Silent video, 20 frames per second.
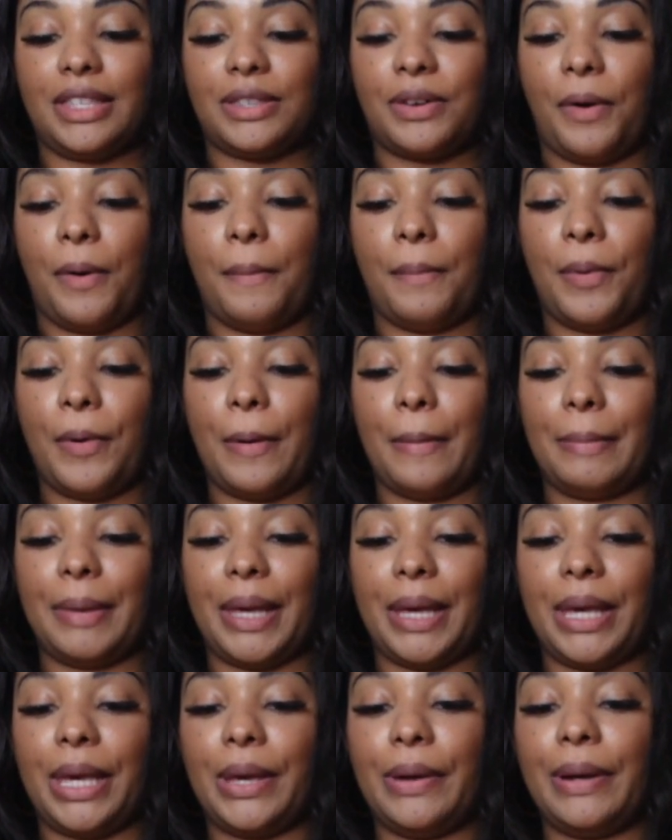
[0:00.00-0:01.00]
gonna pour
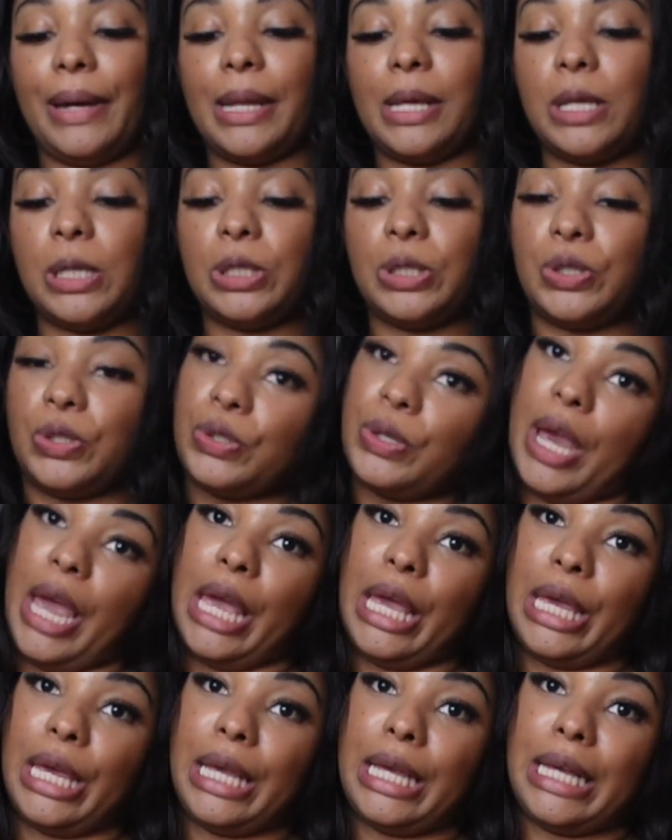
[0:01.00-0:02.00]
me a cute little drink.